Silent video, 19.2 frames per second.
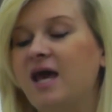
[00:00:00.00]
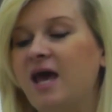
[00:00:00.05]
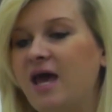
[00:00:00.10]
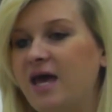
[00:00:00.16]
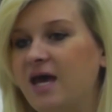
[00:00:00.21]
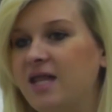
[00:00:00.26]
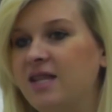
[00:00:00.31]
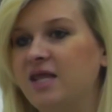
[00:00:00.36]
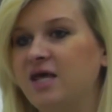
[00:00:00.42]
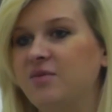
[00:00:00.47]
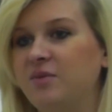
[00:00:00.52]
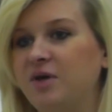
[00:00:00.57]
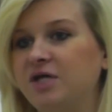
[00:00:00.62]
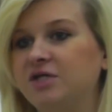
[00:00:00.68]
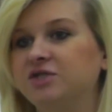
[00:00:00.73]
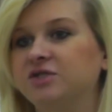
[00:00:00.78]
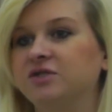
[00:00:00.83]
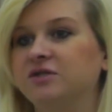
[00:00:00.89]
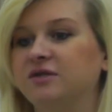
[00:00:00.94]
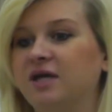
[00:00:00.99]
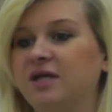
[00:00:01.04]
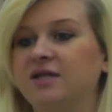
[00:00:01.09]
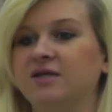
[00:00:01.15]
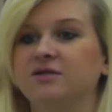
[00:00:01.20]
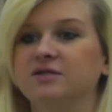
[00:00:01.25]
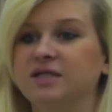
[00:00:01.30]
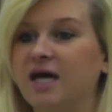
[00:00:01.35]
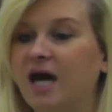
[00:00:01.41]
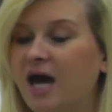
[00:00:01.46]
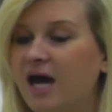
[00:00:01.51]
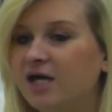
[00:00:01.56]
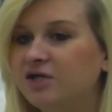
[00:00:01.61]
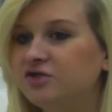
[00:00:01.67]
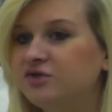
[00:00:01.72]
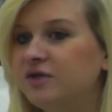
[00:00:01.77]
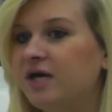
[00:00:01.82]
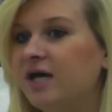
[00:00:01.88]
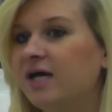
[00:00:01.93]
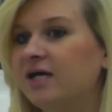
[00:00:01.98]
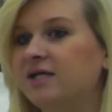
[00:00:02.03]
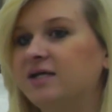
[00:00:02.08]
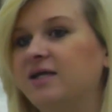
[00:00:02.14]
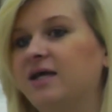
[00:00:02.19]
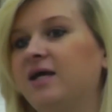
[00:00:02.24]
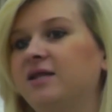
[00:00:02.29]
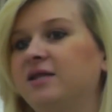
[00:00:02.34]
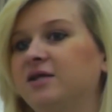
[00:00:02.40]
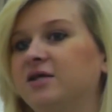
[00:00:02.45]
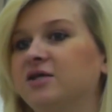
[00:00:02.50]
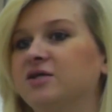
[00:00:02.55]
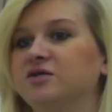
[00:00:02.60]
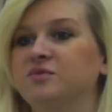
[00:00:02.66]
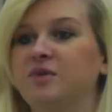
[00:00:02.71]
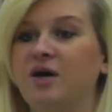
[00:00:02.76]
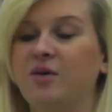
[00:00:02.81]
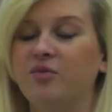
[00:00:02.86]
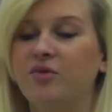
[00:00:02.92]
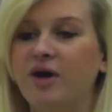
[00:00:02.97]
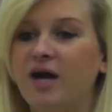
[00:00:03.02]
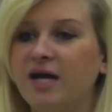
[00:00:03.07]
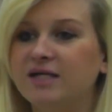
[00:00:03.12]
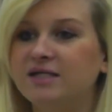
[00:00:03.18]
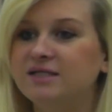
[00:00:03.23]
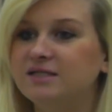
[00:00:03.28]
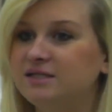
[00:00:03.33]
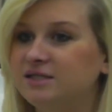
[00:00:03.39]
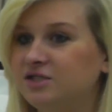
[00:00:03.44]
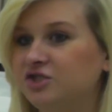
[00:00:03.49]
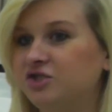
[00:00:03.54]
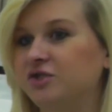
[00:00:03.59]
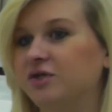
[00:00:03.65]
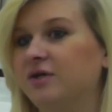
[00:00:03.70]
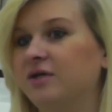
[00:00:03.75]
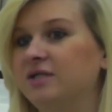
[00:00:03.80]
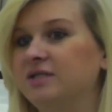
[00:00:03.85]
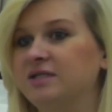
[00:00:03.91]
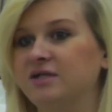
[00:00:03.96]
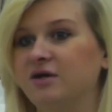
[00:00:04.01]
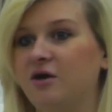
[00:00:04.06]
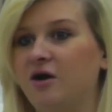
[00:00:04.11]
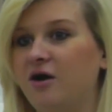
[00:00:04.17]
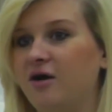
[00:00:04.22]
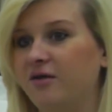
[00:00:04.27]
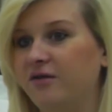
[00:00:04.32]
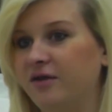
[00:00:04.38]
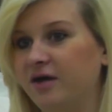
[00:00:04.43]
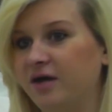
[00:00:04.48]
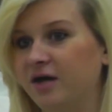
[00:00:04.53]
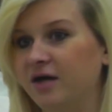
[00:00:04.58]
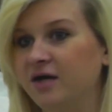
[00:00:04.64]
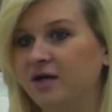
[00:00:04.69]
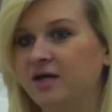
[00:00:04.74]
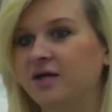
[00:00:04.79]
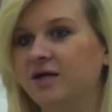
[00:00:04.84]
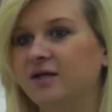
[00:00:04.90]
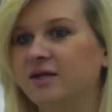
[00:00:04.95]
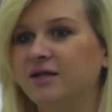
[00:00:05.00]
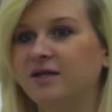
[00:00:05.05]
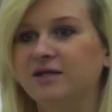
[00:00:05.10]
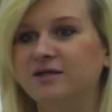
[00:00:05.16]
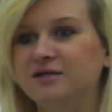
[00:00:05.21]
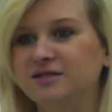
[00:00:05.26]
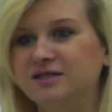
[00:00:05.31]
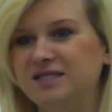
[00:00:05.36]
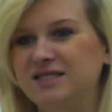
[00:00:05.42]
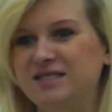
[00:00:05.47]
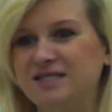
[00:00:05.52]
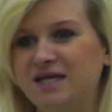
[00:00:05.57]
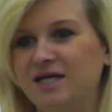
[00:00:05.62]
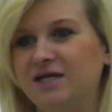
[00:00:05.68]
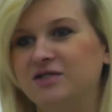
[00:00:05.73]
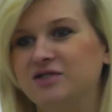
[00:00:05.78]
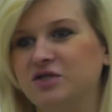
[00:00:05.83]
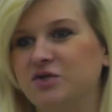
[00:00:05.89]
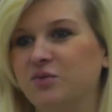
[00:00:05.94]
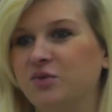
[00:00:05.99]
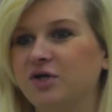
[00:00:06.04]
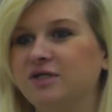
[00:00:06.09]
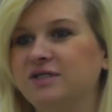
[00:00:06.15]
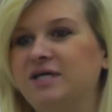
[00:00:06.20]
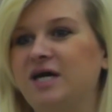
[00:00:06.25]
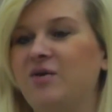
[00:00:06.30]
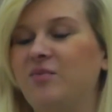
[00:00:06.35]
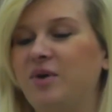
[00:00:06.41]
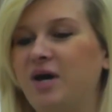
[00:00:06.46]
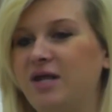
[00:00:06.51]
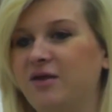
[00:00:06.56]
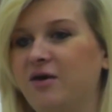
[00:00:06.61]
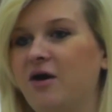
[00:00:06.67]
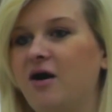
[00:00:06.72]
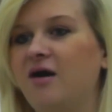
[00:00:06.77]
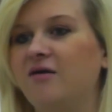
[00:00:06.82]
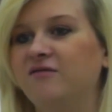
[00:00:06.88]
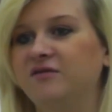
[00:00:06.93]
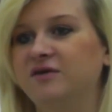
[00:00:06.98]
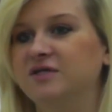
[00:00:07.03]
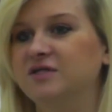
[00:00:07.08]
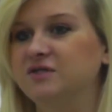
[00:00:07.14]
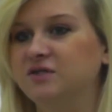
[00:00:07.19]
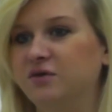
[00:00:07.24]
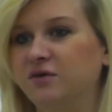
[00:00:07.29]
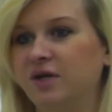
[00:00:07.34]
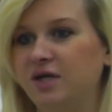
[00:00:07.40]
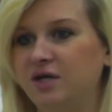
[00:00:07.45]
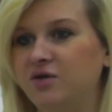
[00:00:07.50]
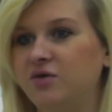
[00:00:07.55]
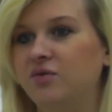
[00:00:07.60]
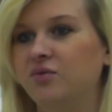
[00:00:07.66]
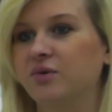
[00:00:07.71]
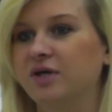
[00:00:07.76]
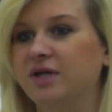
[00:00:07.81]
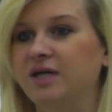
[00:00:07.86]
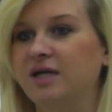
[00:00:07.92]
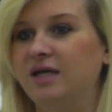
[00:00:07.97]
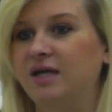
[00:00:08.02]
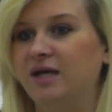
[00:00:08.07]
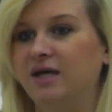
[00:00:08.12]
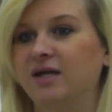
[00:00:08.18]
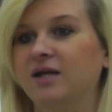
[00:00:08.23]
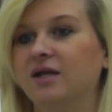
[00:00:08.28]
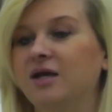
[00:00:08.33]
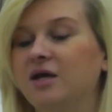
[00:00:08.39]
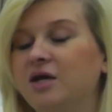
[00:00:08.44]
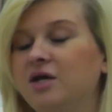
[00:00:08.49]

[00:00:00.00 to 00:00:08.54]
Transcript: And they make sure that there's a contract, that there's malpractice insurance, and all the little details are worked out by the office so that you really can